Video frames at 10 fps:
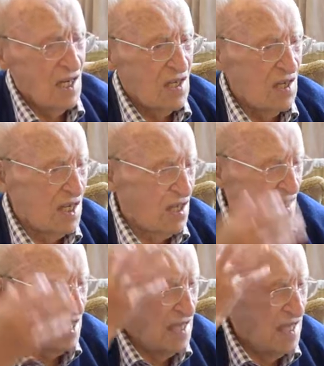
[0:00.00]
because it
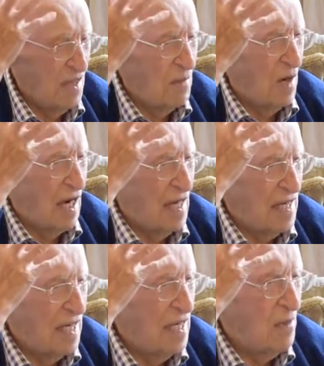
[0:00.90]
got into your
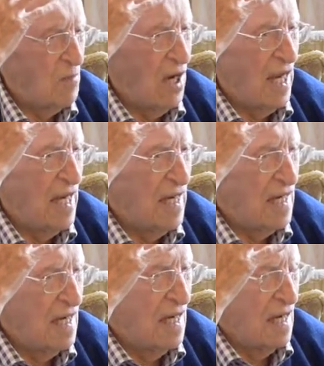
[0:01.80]
mind, in your
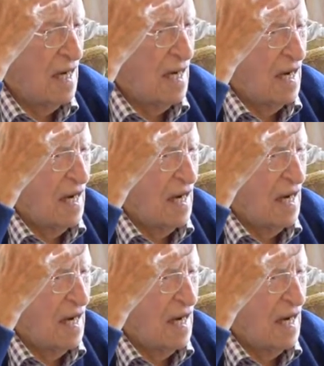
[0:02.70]
brain, right.